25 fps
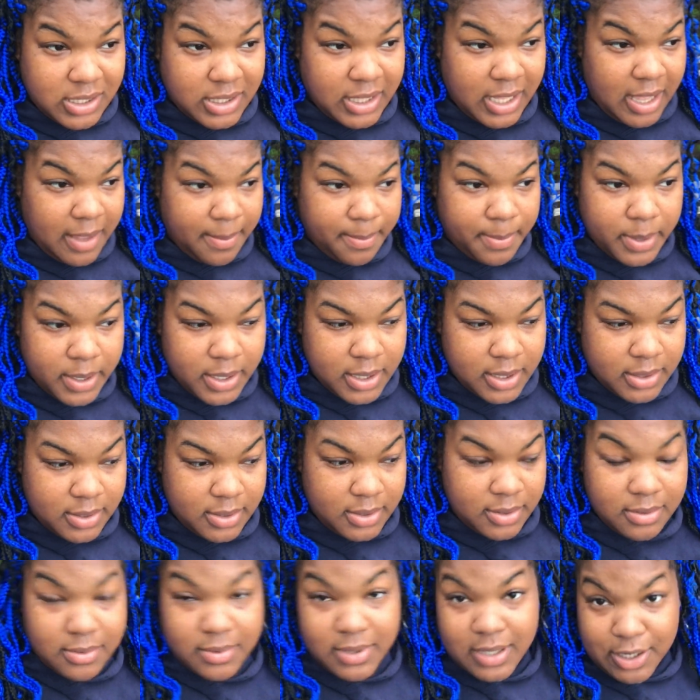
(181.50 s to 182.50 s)
that, but
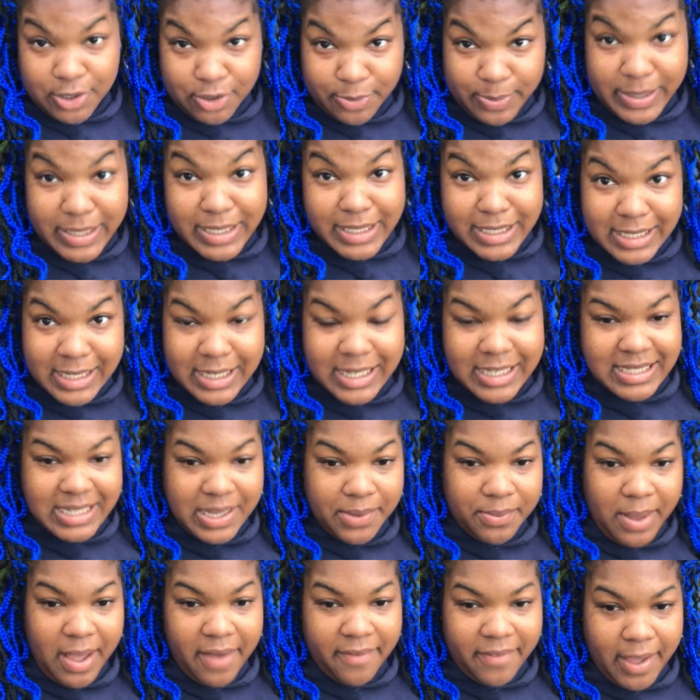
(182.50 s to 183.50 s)
it'll be good because I
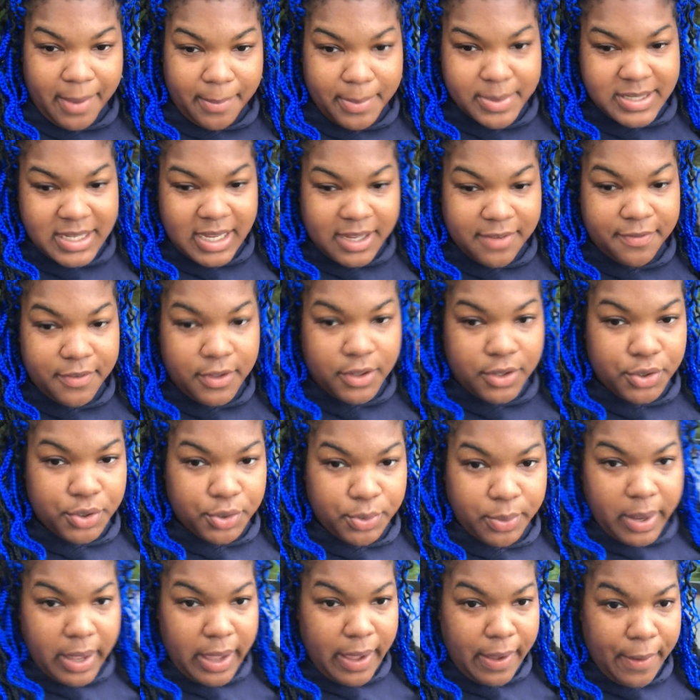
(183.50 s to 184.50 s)
won't have an appetite for a
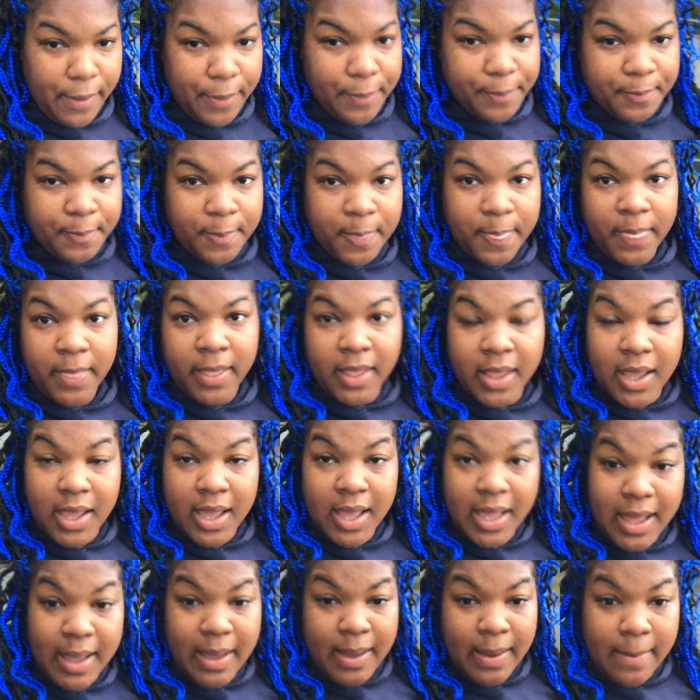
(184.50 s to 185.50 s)
little while.
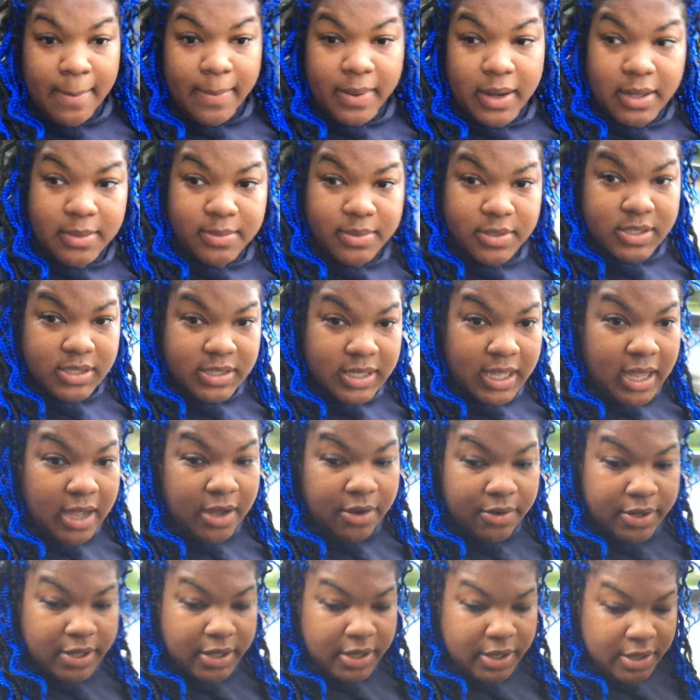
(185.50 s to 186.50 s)
But I'm just
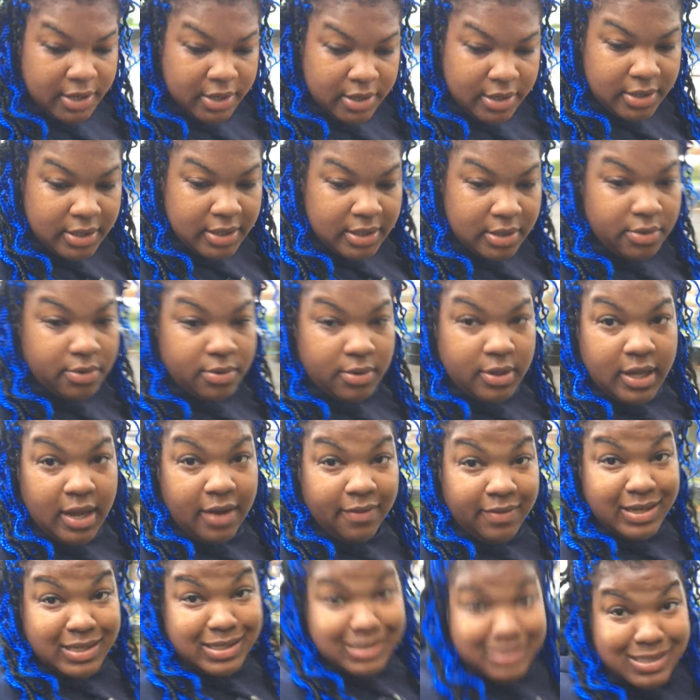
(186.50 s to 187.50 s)
out here.
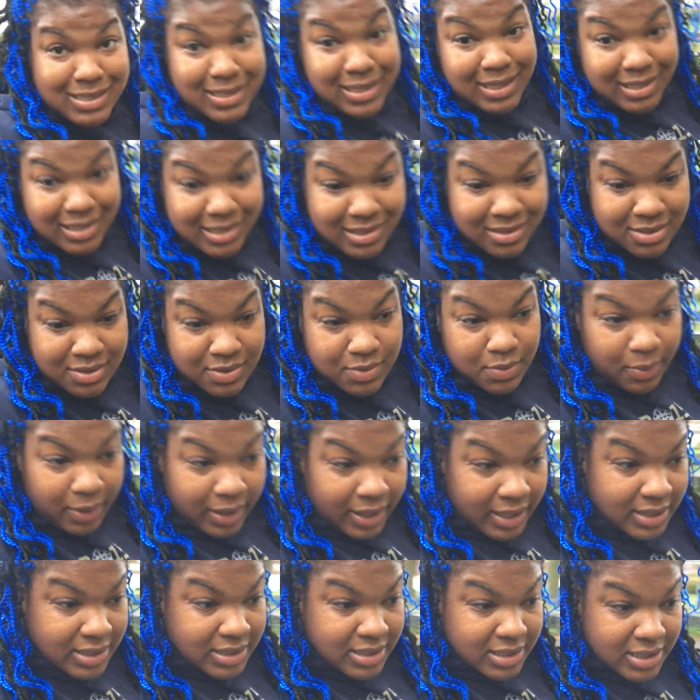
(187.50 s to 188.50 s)
Can't really sit because it's
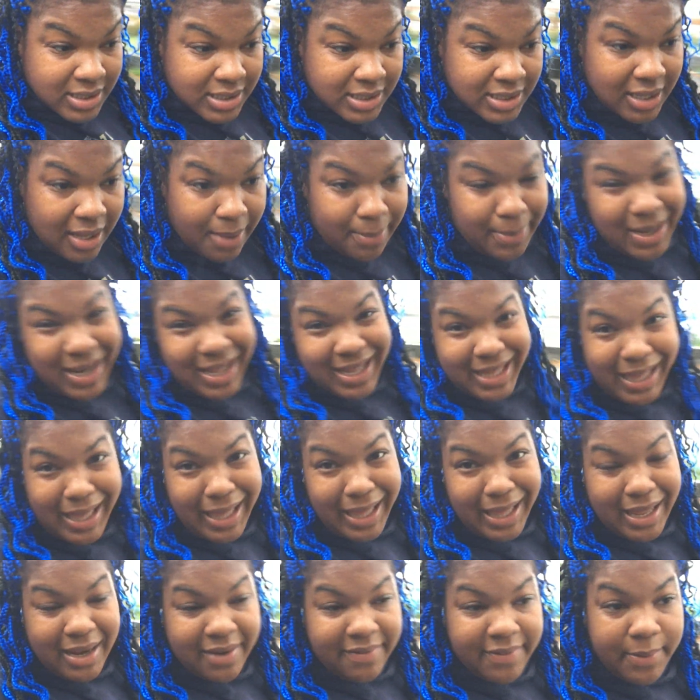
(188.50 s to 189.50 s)
wet. I mean, I
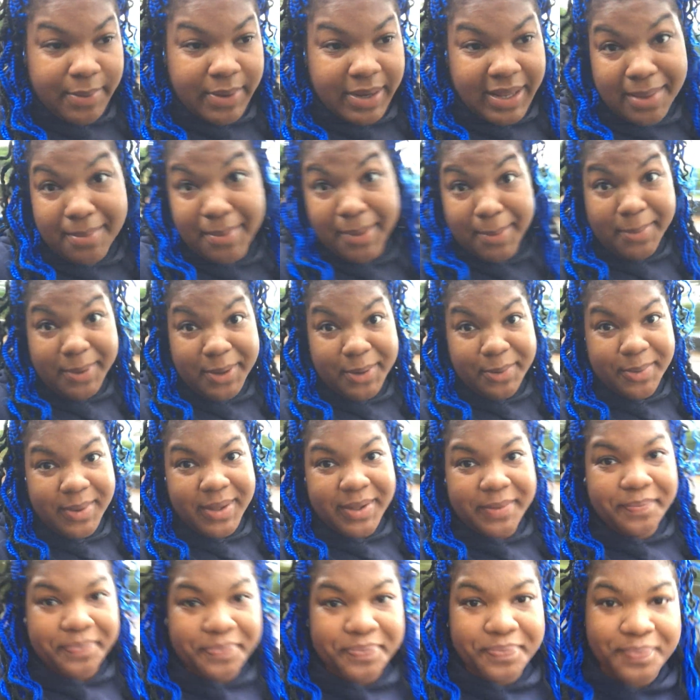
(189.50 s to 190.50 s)
can if I want to get my butt
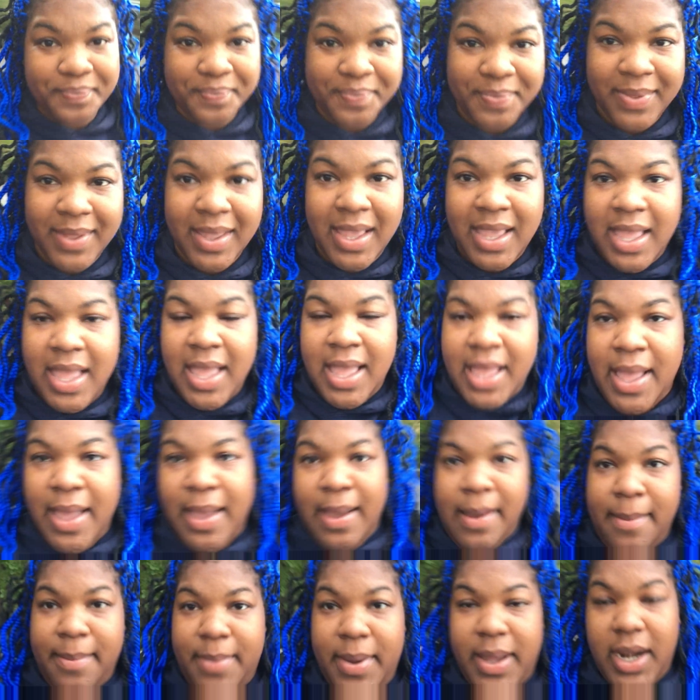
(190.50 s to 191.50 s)
wet.
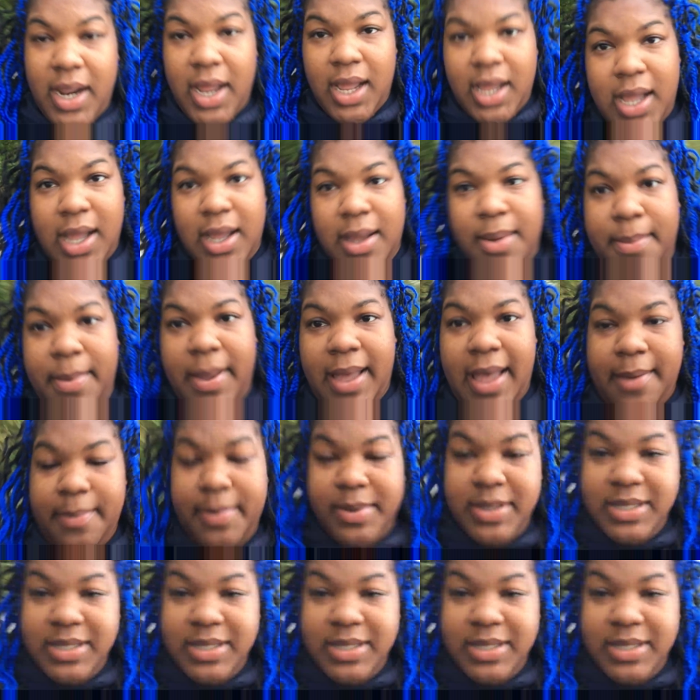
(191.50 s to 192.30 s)
But happy